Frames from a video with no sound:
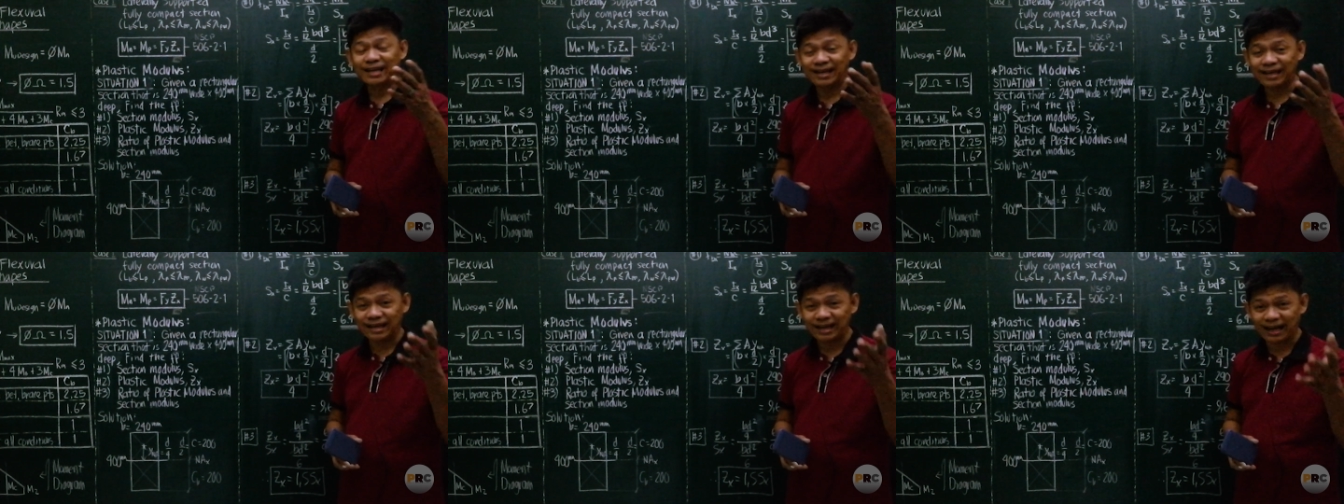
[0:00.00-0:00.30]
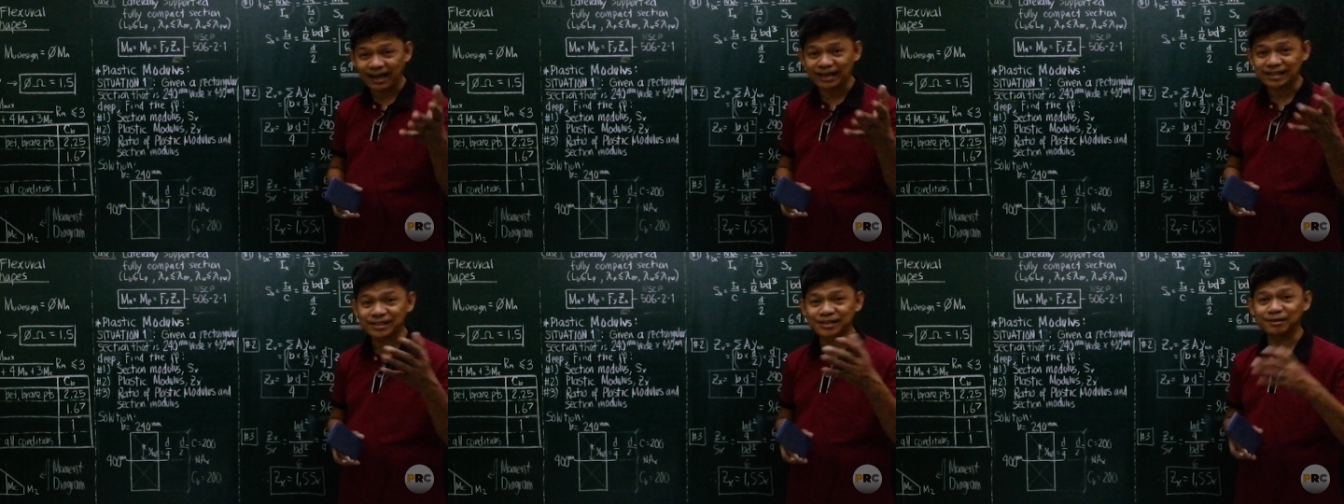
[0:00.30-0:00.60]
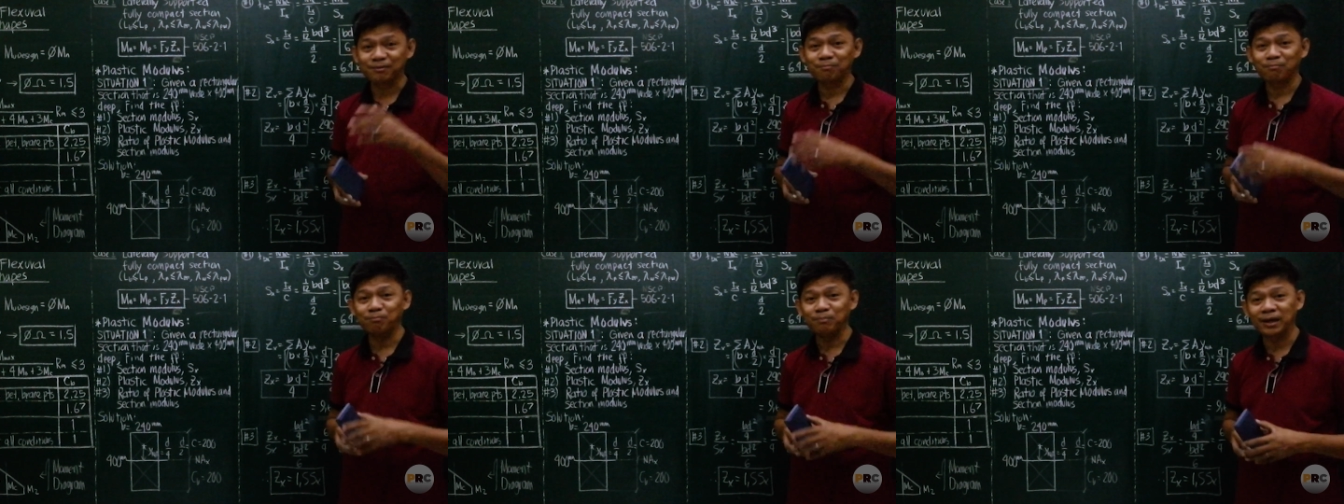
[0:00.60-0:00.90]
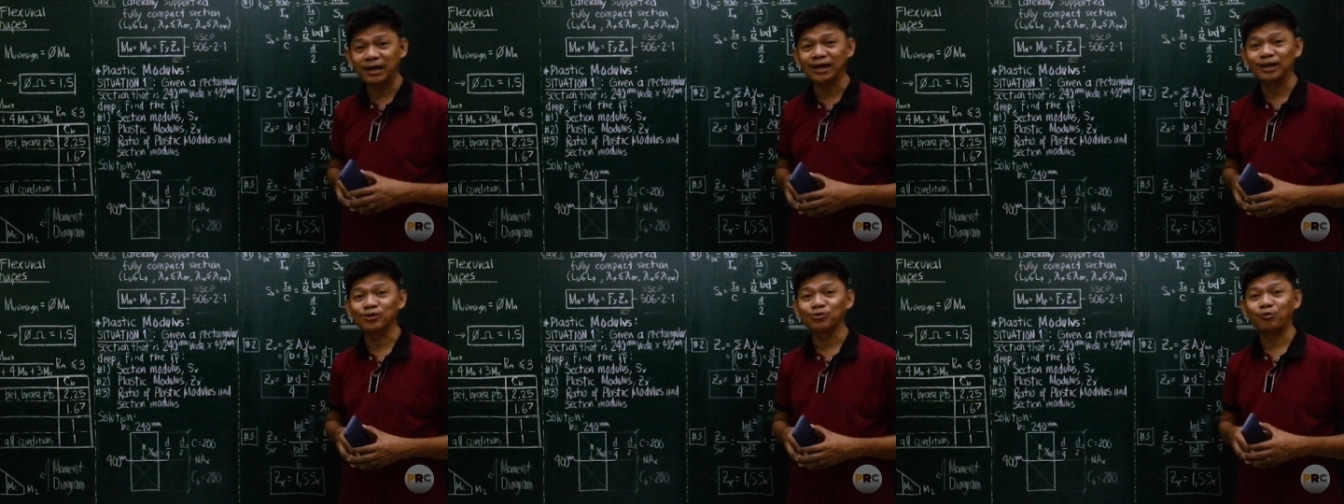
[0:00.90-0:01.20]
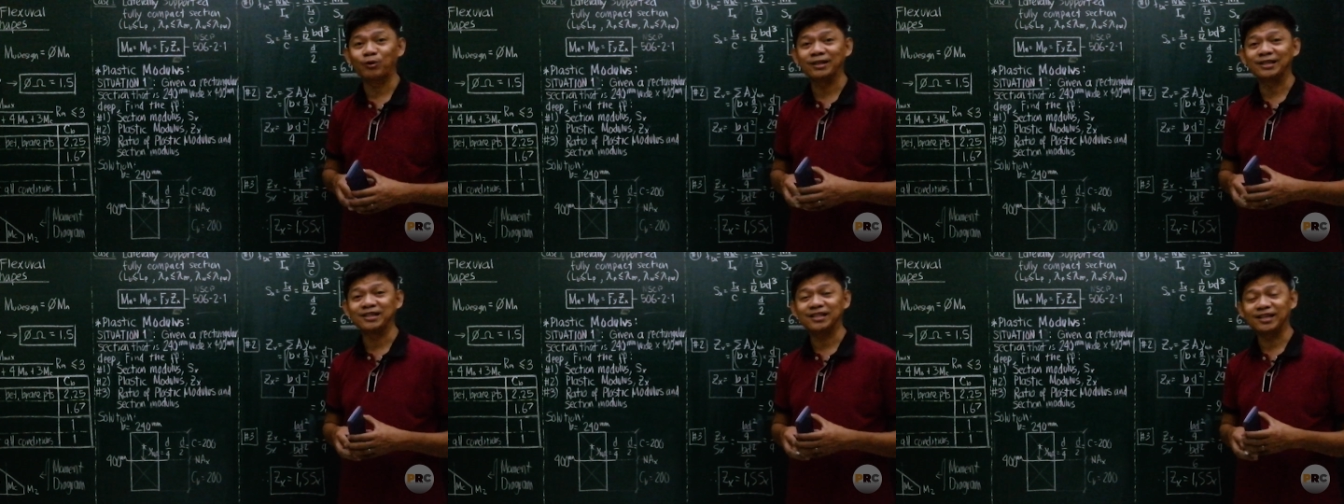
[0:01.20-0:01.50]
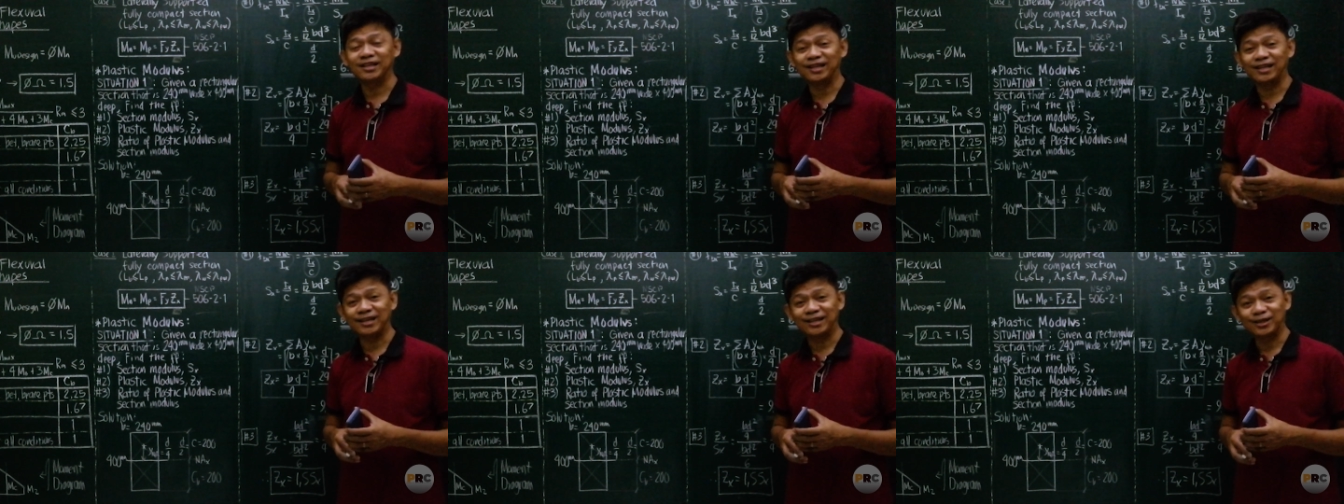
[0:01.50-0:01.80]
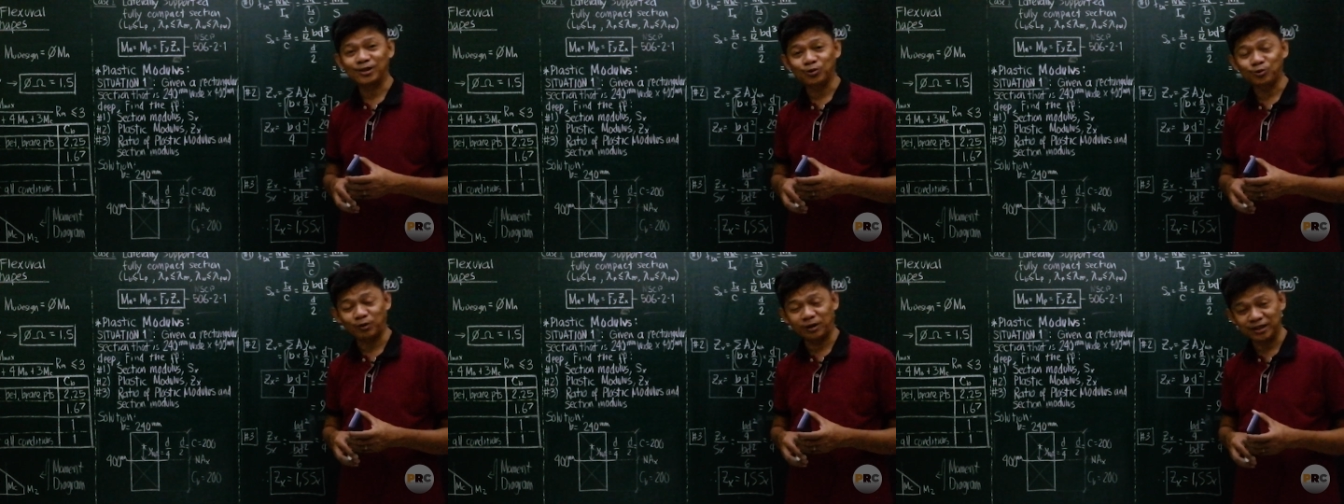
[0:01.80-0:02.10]
last May twenty
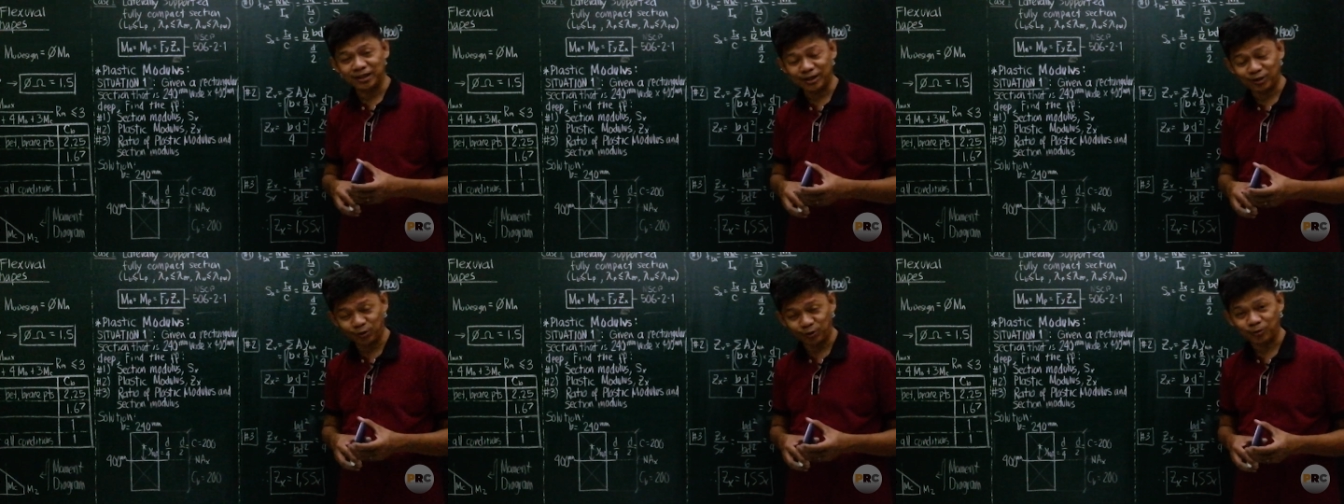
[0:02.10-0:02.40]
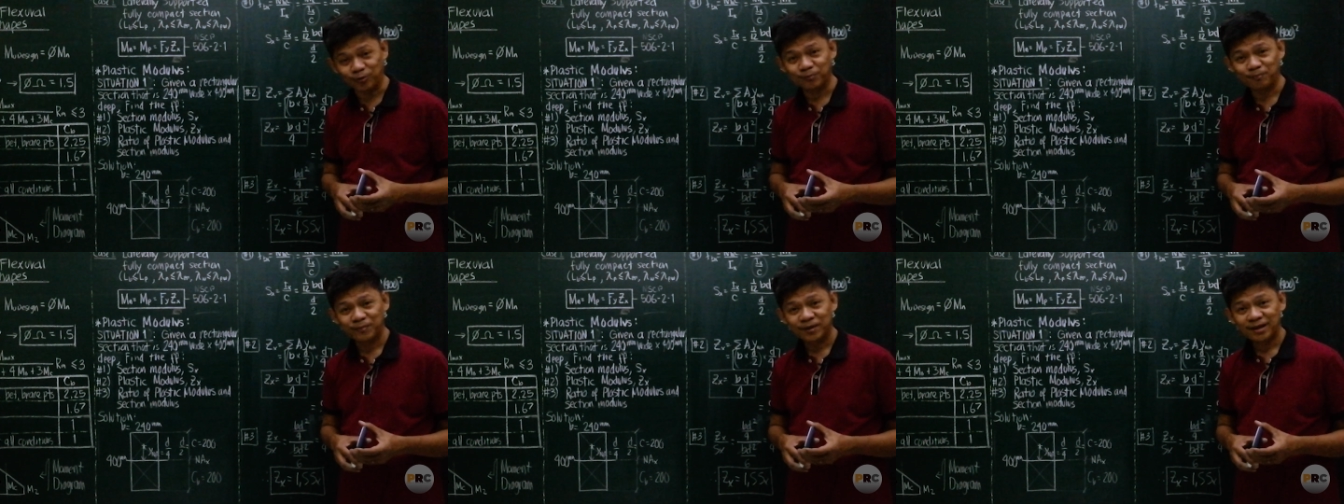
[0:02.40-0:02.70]
twenty-two.